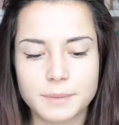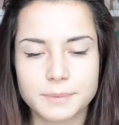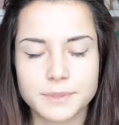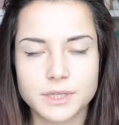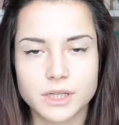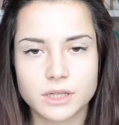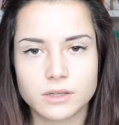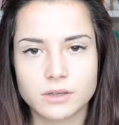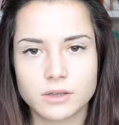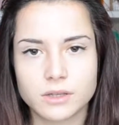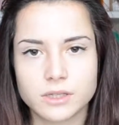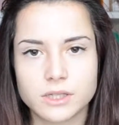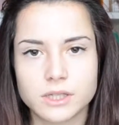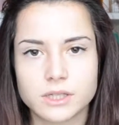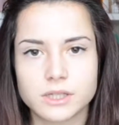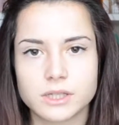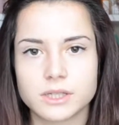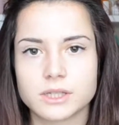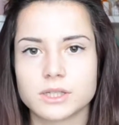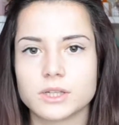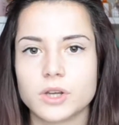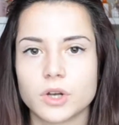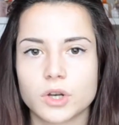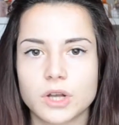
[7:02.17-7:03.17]
a psychosis
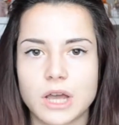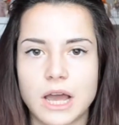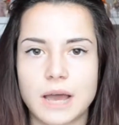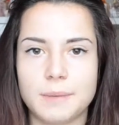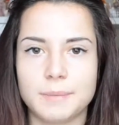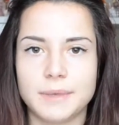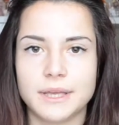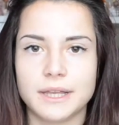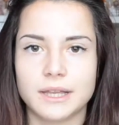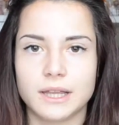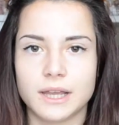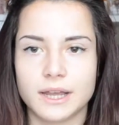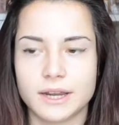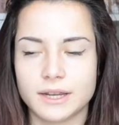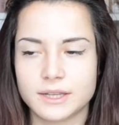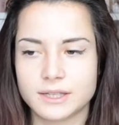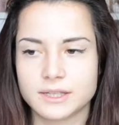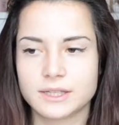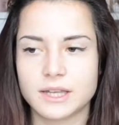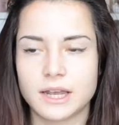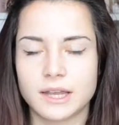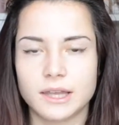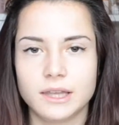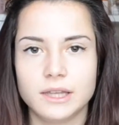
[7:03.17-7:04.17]
is not coming like
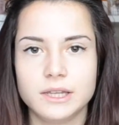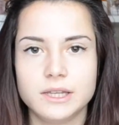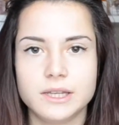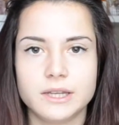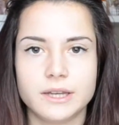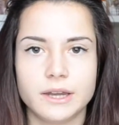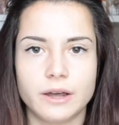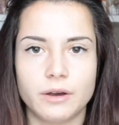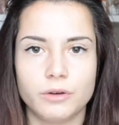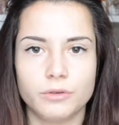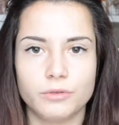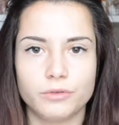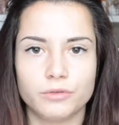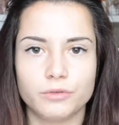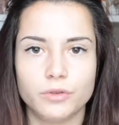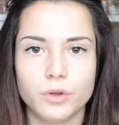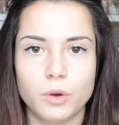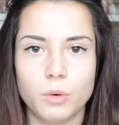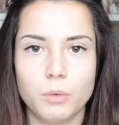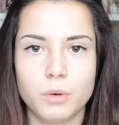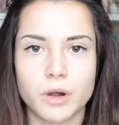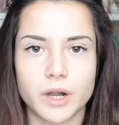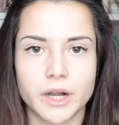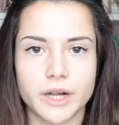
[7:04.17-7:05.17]
suddenly and out of
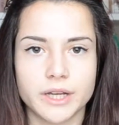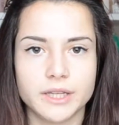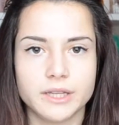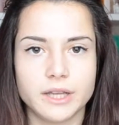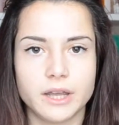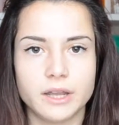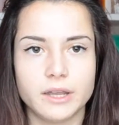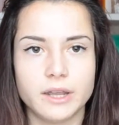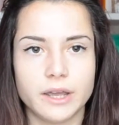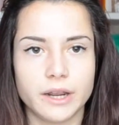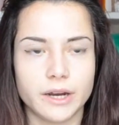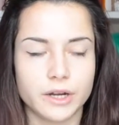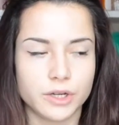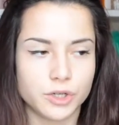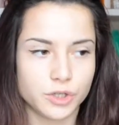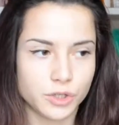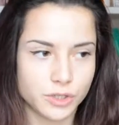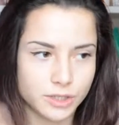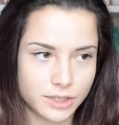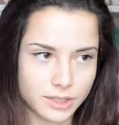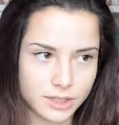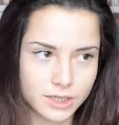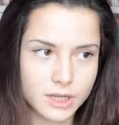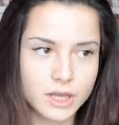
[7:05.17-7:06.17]
nowhere, and then
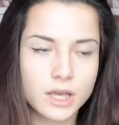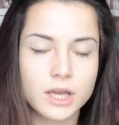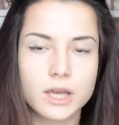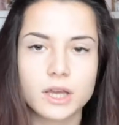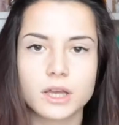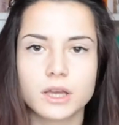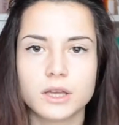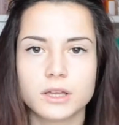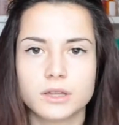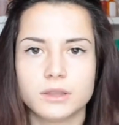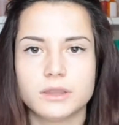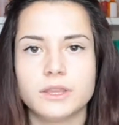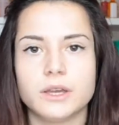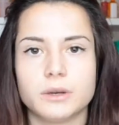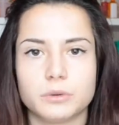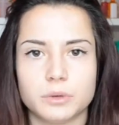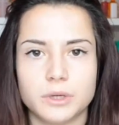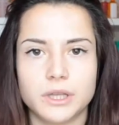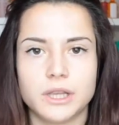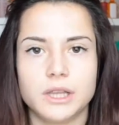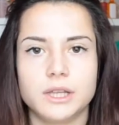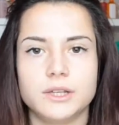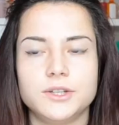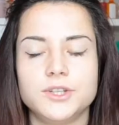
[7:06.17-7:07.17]
their
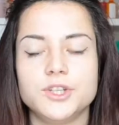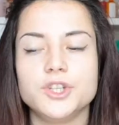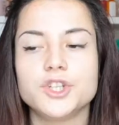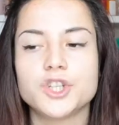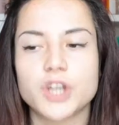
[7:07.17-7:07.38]
reality